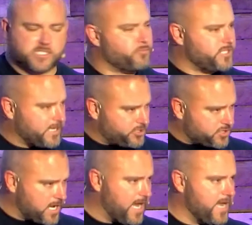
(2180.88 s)
Tries to
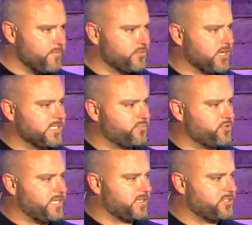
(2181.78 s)
protect your time, tries to
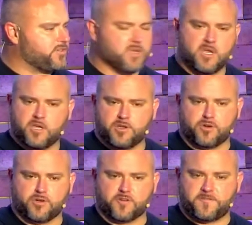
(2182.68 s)
protect
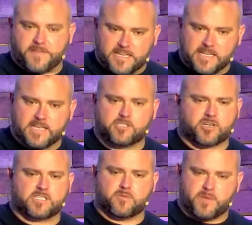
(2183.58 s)
your
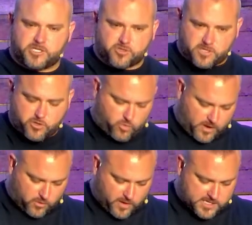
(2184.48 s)
feelings, tries to make sure that you're
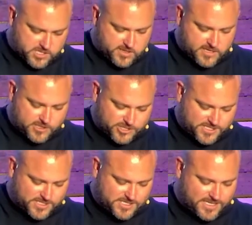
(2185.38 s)
well rested, and then
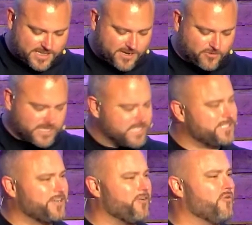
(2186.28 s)
Jesus said they don't
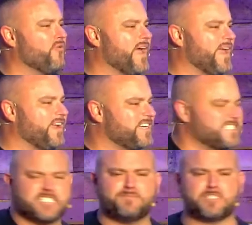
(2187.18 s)
need to go away.
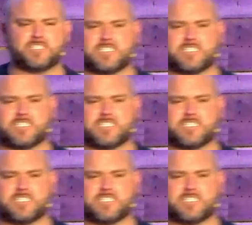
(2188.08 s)
Come